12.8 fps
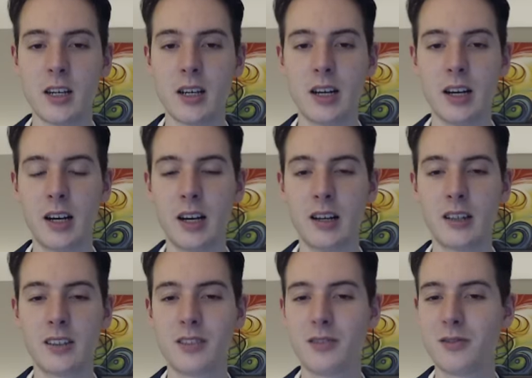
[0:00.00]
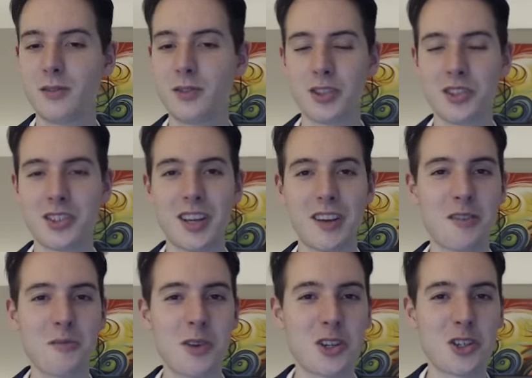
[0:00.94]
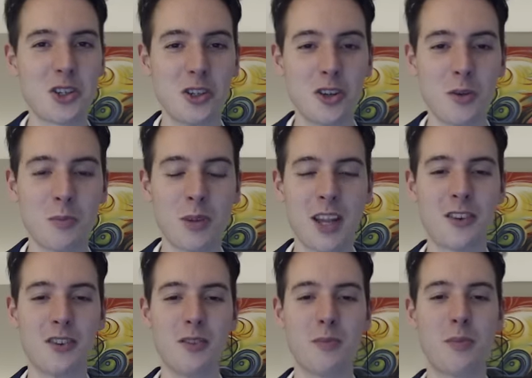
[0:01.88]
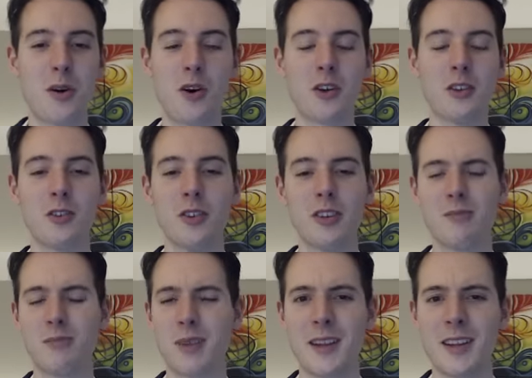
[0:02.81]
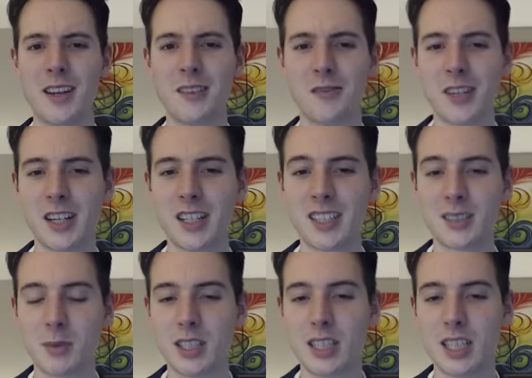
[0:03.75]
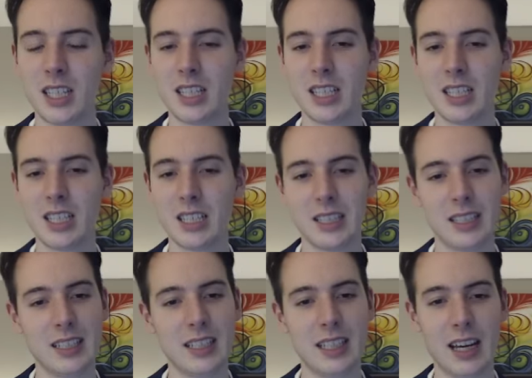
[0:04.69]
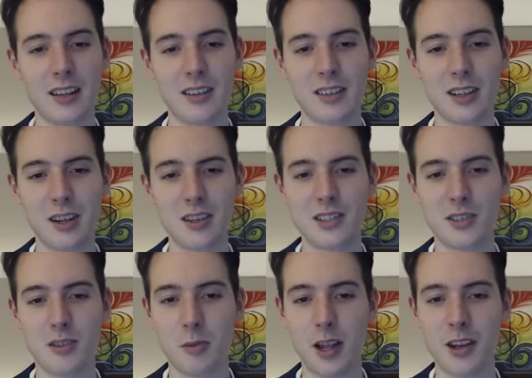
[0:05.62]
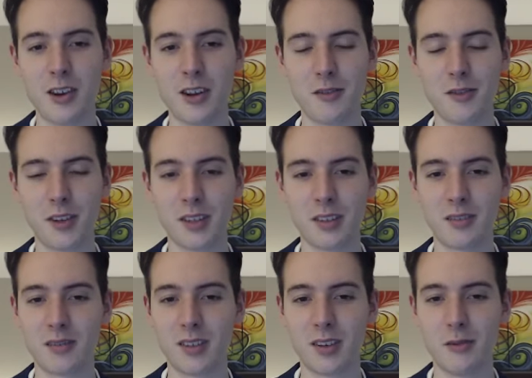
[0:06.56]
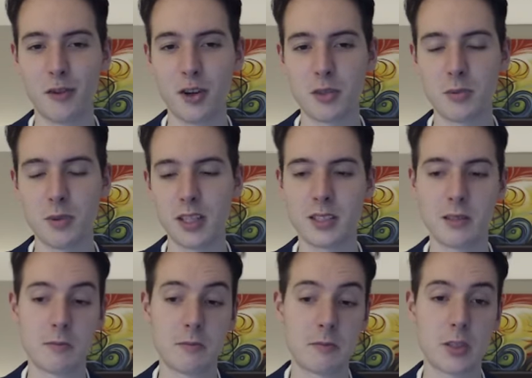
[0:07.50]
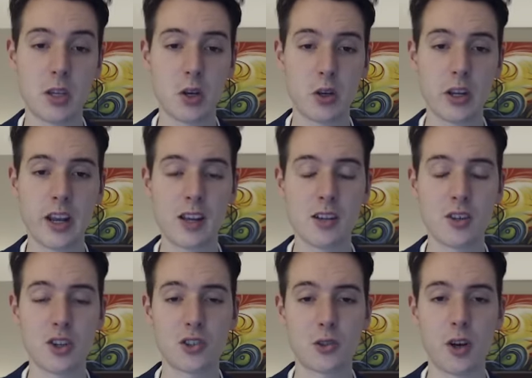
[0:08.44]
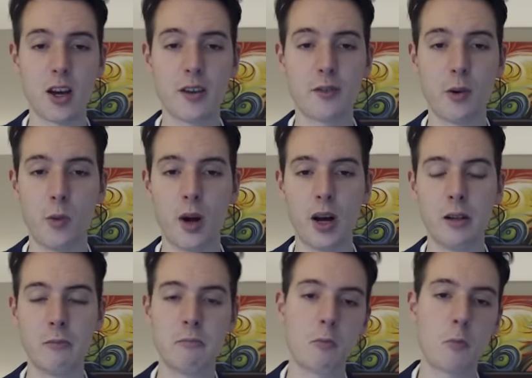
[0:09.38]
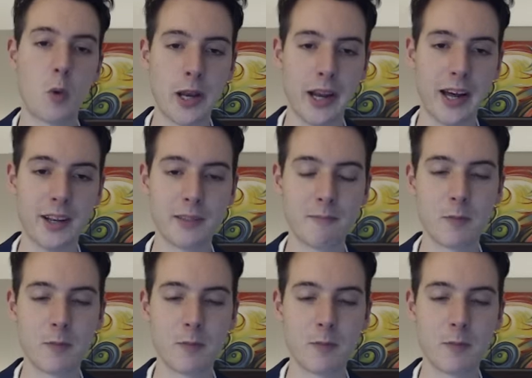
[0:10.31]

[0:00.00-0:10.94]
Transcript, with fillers: Uh, just have to make sure you don't blunder a pawn or blunder anything else. But yeah, not easy to blunder anything in the first place. So okay, I can just try it for a while. Why not?